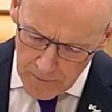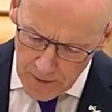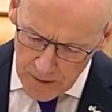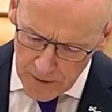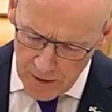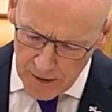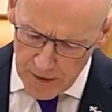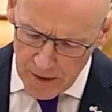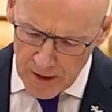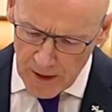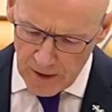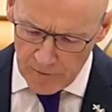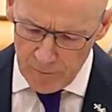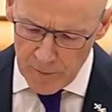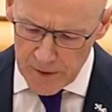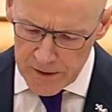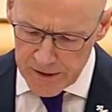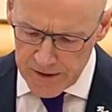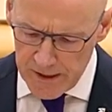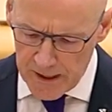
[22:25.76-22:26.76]
that the
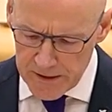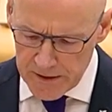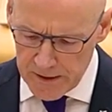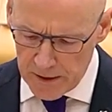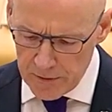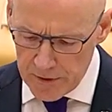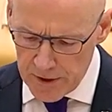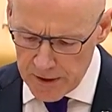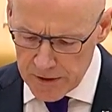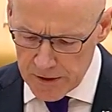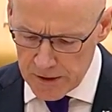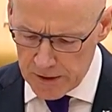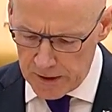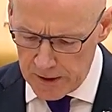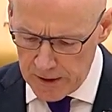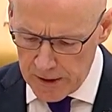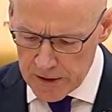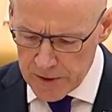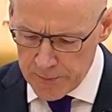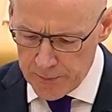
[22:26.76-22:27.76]
Government sets out its
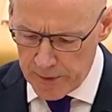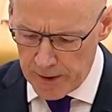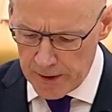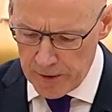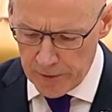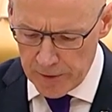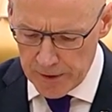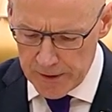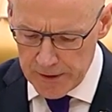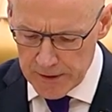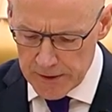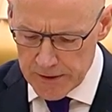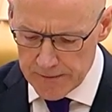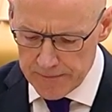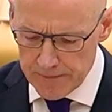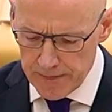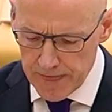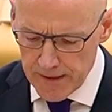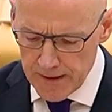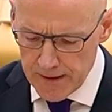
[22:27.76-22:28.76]
clearest priorities.
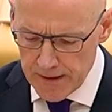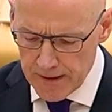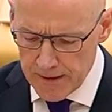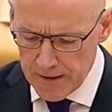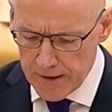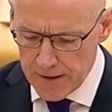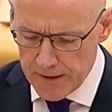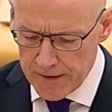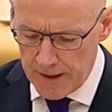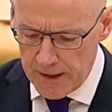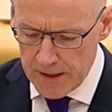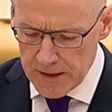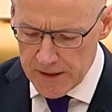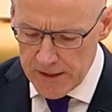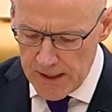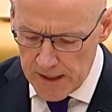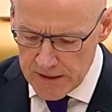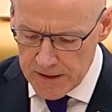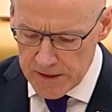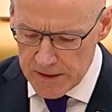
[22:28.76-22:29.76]
That is
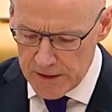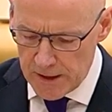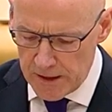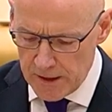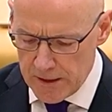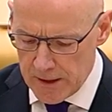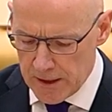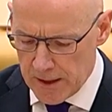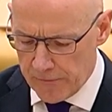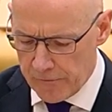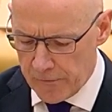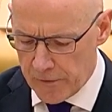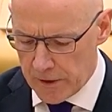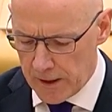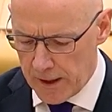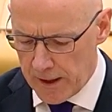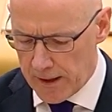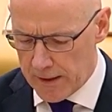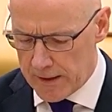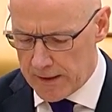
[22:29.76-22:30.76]
necessary to give
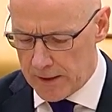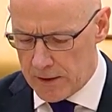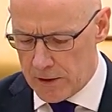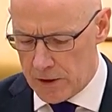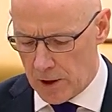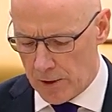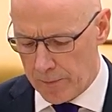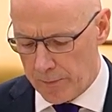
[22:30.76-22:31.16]
clarity to our